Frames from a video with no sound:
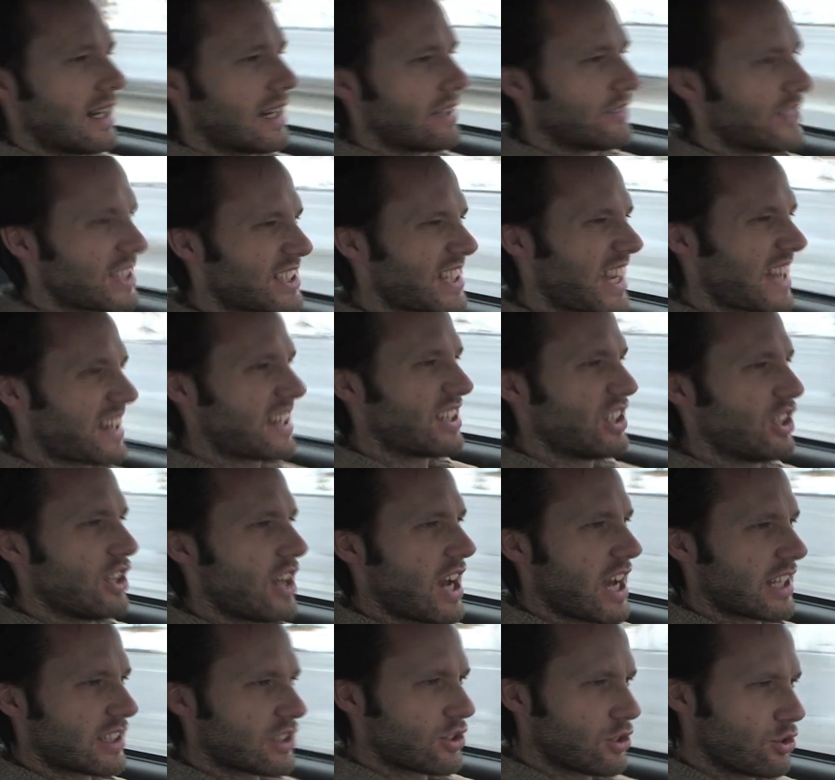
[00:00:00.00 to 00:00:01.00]
I decided
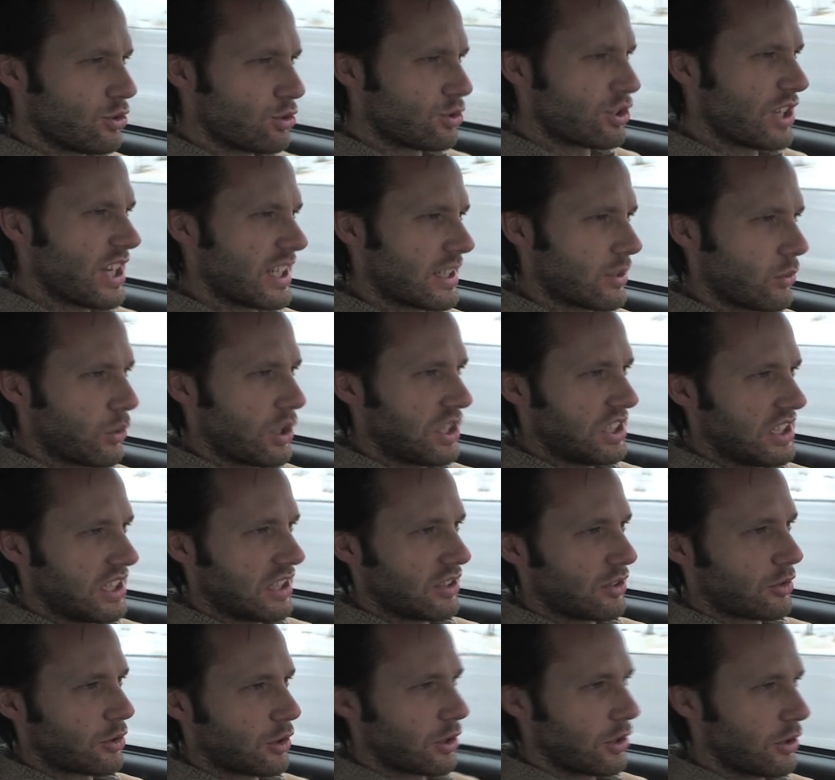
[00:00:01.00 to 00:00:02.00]
not to take away
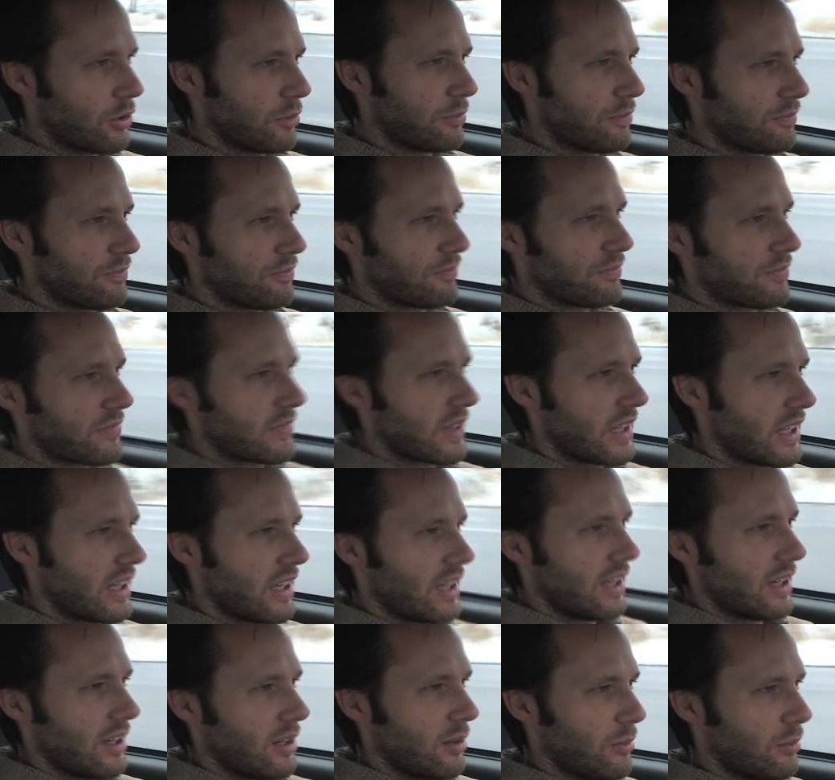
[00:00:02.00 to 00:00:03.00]
the intro,
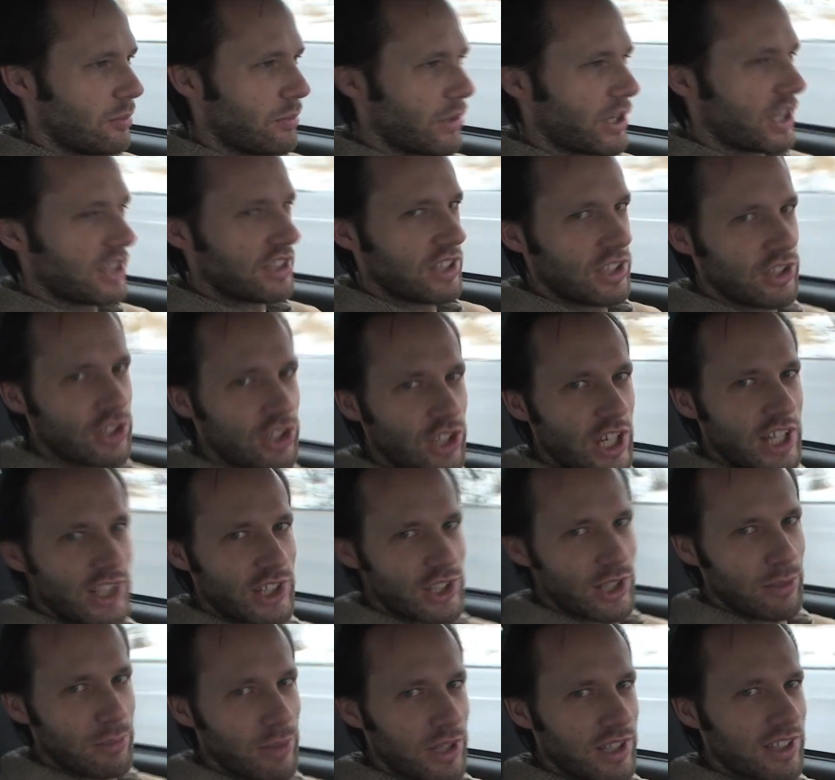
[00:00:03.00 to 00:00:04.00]
but I did
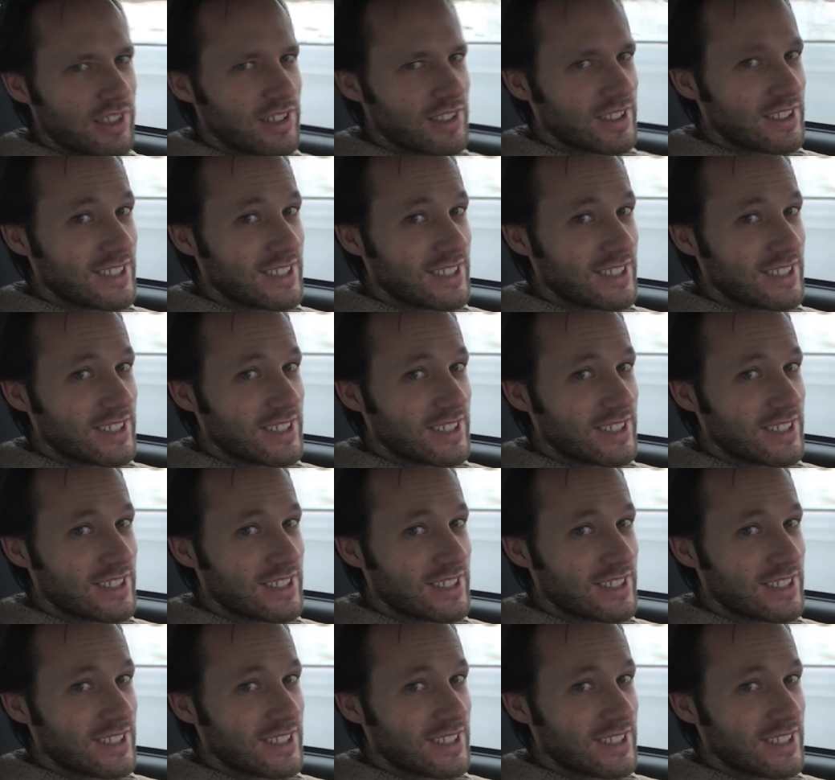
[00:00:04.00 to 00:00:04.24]
change it a bit.